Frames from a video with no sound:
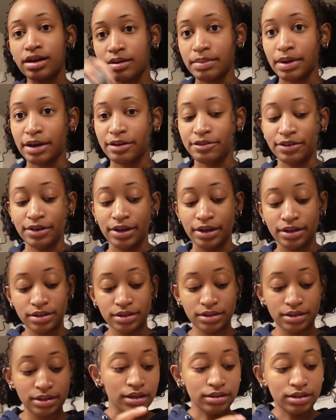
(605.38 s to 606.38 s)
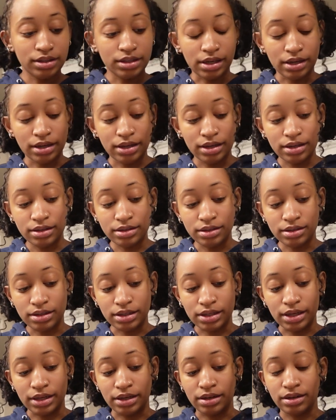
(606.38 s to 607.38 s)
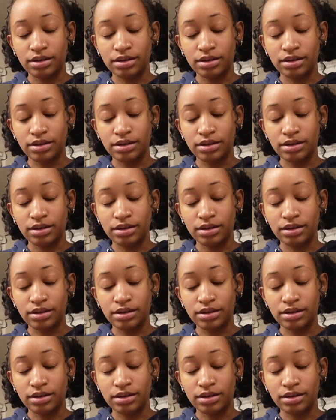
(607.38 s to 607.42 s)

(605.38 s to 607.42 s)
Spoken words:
my face. Slugging is like